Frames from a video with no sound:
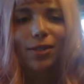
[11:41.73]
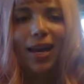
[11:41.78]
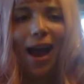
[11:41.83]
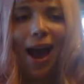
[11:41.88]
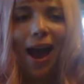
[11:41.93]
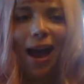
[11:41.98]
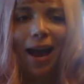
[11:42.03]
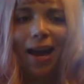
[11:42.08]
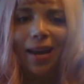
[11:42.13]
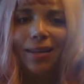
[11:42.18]

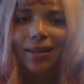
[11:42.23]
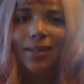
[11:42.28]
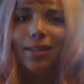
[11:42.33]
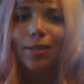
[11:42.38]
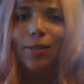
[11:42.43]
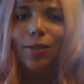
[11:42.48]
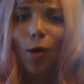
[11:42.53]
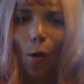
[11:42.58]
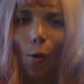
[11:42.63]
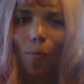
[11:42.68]
I had
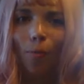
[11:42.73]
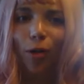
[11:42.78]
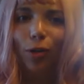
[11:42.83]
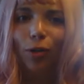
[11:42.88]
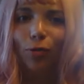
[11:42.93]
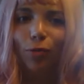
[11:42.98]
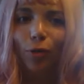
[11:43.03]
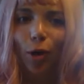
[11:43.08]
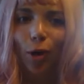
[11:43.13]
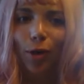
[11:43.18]
so
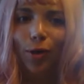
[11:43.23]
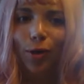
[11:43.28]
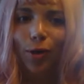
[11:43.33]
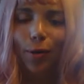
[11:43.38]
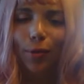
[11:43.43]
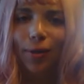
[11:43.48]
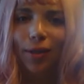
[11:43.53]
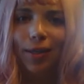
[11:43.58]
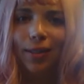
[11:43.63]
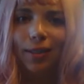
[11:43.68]
much fun
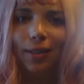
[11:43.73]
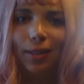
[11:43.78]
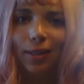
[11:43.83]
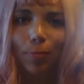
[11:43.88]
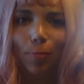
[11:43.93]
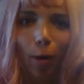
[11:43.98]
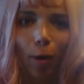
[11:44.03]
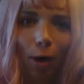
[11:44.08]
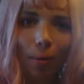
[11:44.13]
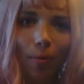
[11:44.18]
doing this
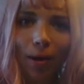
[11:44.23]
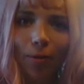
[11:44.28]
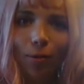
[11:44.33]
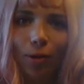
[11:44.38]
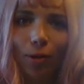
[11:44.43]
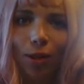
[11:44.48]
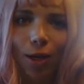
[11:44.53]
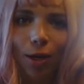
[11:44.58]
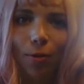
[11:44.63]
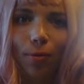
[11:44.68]
experiment
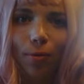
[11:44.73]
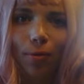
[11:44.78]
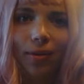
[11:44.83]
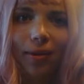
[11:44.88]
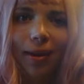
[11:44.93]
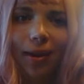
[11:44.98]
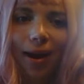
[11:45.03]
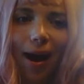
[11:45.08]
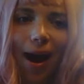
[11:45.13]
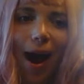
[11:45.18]
with you.
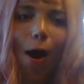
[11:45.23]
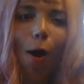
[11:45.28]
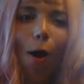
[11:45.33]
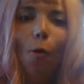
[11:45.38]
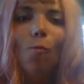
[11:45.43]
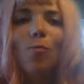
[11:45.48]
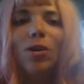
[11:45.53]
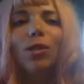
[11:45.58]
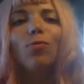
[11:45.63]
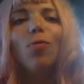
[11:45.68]
I
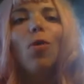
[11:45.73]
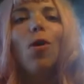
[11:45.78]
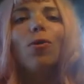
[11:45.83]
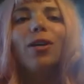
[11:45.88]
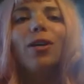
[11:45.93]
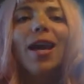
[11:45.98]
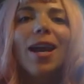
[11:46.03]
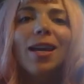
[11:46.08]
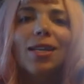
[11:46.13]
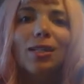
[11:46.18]
hope Miss
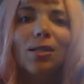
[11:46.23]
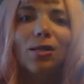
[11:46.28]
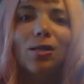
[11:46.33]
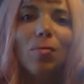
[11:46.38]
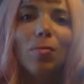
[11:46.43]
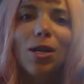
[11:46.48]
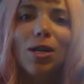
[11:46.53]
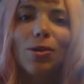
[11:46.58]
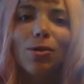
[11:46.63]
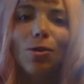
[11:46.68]
Waage asks
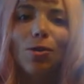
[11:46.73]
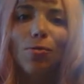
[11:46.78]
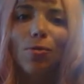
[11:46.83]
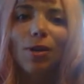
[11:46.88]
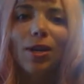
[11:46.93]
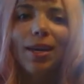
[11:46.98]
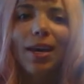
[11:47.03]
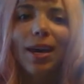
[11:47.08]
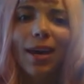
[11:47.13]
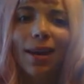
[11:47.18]
me to do it
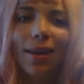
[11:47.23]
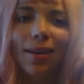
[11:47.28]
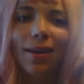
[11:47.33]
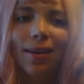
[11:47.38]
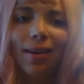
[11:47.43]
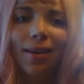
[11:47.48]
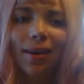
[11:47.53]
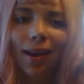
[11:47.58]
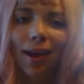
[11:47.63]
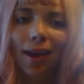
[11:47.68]
again.
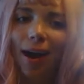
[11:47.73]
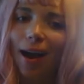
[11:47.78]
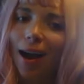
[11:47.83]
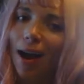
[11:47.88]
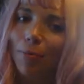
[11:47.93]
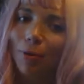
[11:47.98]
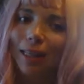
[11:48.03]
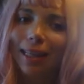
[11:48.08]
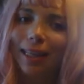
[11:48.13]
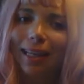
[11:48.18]

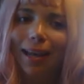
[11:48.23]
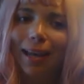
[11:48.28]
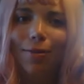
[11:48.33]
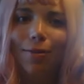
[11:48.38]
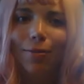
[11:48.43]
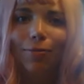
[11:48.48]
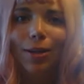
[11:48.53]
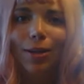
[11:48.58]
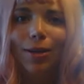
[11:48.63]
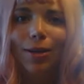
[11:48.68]
I would
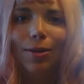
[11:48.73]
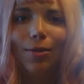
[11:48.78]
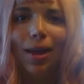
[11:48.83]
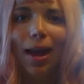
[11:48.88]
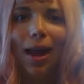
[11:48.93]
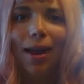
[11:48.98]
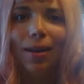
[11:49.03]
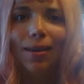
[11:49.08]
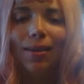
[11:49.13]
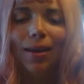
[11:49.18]
love to do
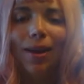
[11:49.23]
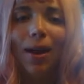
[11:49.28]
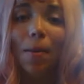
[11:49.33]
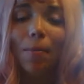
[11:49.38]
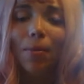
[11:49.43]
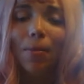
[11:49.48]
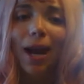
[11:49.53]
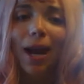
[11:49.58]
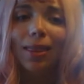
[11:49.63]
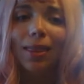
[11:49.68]
that.
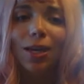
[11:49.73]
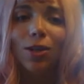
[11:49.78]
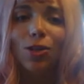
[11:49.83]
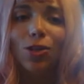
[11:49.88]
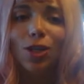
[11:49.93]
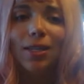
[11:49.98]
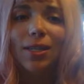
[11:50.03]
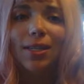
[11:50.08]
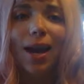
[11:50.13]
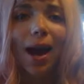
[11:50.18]
But I think
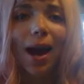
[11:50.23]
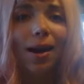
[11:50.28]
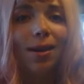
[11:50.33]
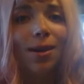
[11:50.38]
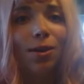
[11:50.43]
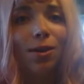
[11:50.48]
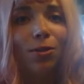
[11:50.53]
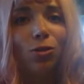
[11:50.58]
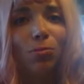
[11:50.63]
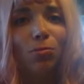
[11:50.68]
she's got
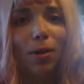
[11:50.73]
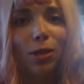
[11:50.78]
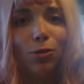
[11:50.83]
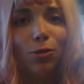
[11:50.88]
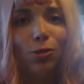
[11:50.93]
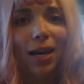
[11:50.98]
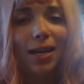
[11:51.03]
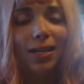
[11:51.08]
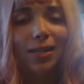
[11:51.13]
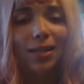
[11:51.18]
another
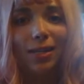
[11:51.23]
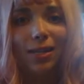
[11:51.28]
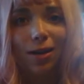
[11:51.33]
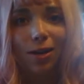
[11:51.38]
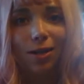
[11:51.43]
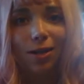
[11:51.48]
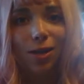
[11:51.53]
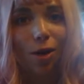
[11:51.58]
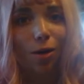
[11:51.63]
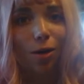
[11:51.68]
special guest that's
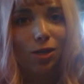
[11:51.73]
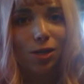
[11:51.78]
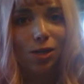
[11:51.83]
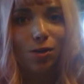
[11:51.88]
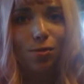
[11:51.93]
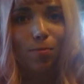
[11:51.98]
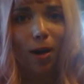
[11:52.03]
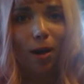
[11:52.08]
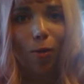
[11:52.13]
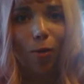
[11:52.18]
going to talk to
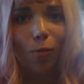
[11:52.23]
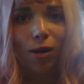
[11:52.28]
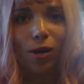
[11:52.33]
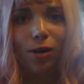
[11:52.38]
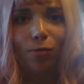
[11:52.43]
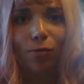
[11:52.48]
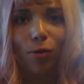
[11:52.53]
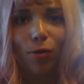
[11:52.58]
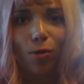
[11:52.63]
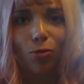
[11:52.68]
you about
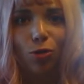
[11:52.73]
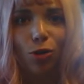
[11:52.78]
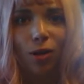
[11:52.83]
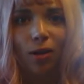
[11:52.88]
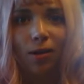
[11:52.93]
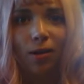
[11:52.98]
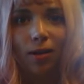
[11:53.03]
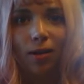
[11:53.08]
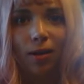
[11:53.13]
wind erosion.